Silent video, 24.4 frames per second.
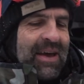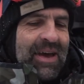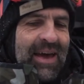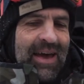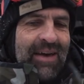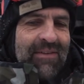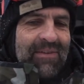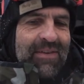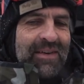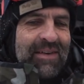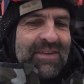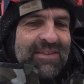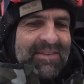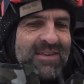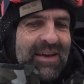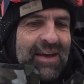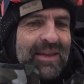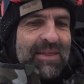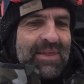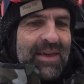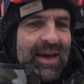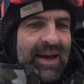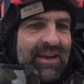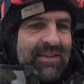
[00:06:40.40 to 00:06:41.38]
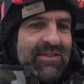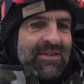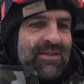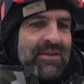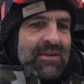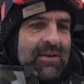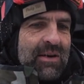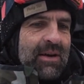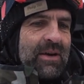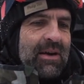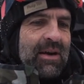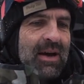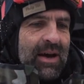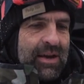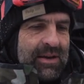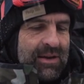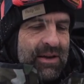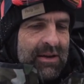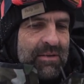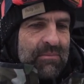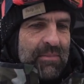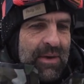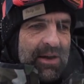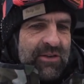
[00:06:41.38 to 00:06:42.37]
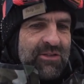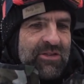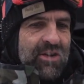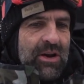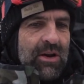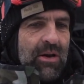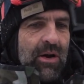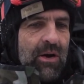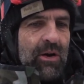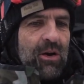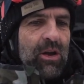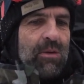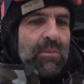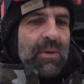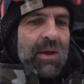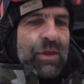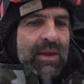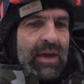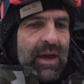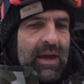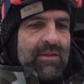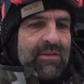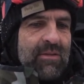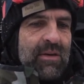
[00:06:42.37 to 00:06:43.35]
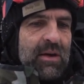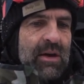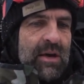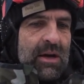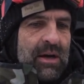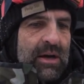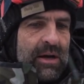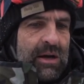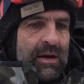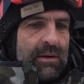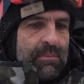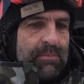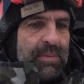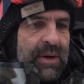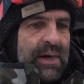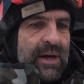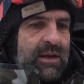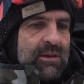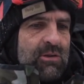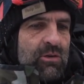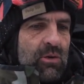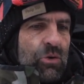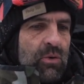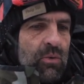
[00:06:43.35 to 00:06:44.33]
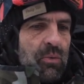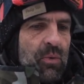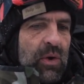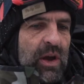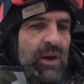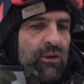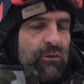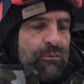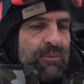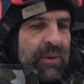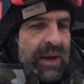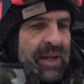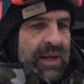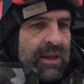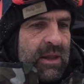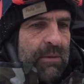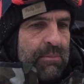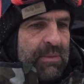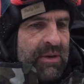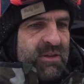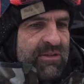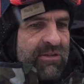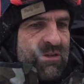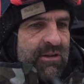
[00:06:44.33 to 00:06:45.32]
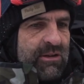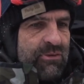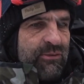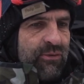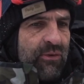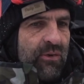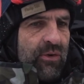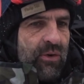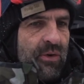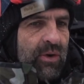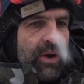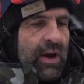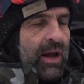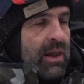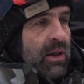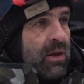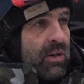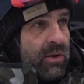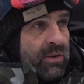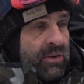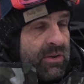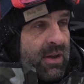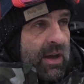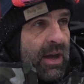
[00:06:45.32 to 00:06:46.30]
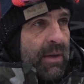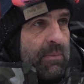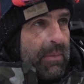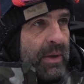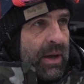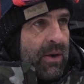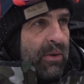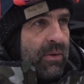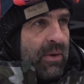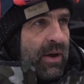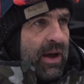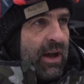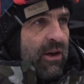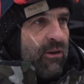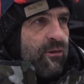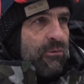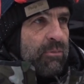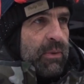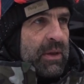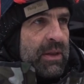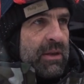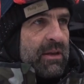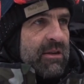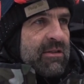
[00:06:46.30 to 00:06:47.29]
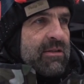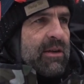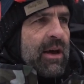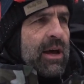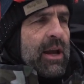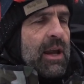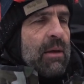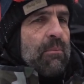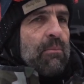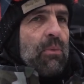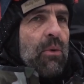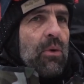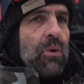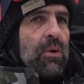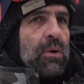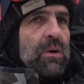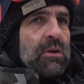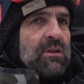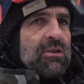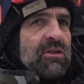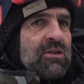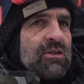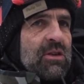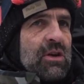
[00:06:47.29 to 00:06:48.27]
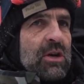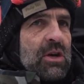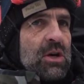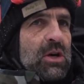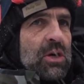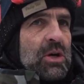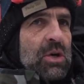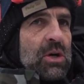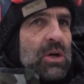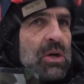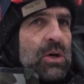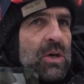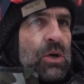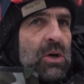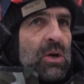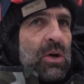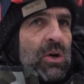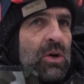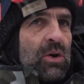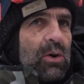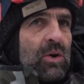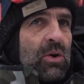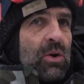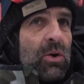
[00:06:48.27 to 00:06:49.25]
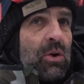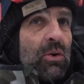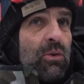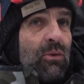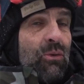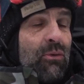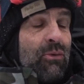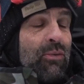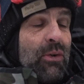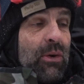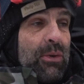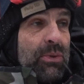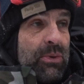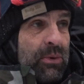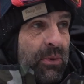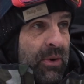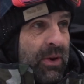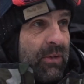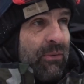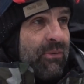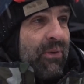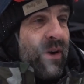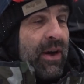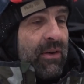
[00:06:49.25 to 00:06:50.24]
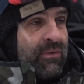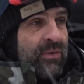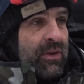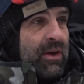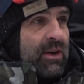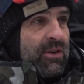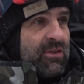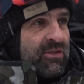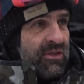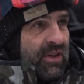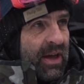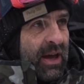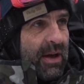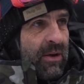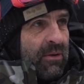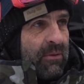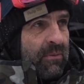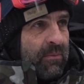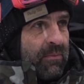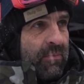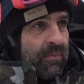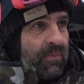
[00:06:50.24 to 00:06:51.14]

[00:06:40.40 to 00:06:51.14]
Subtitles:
Having said that, I didn't mention an argument yet, but we have been in the business for a long time now. I've been designing boards for 35 years now.